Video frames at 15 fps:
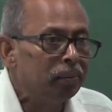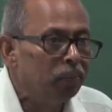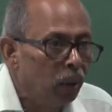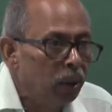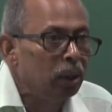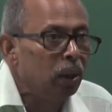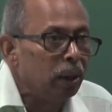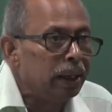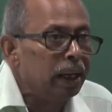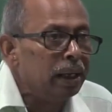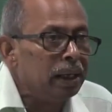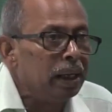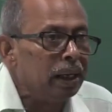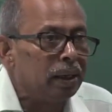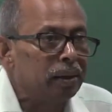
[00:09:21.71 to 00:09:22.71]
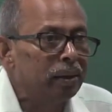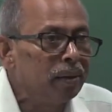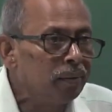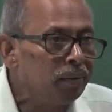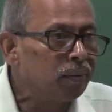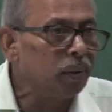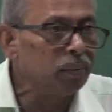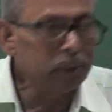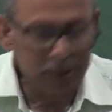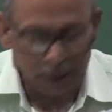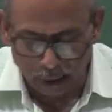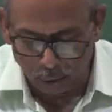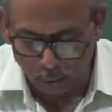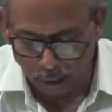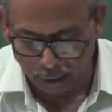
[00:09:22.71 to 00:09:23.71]
body will gain heat from the
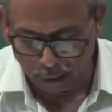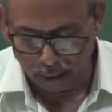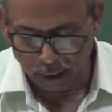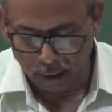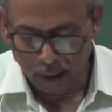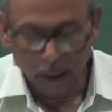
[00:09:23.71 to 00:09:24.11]
surrounding.